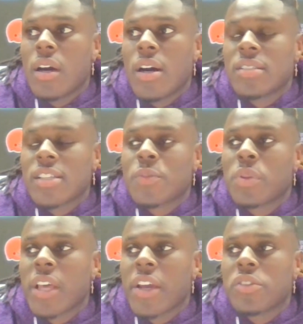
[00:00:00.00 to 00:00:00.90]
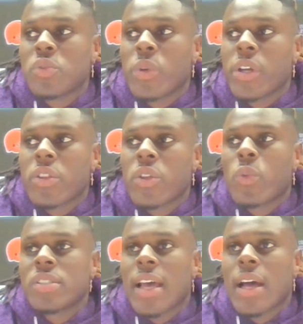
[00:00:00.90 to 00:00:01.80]
us as players, we are the
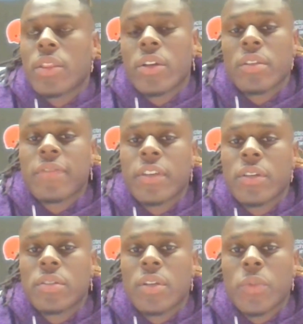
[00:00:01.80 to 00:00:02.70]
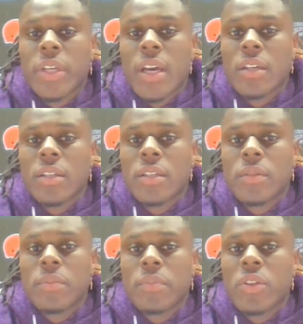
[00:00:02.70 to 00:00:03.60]
ones out there on the field, and we gotta
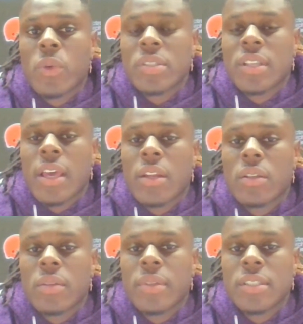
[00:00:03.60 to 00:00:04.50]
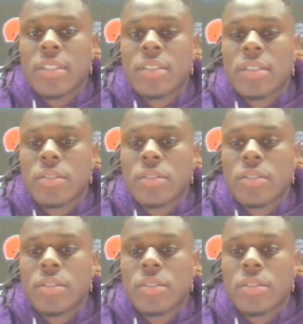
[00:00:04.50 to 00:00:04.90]
be the ones to handle the business.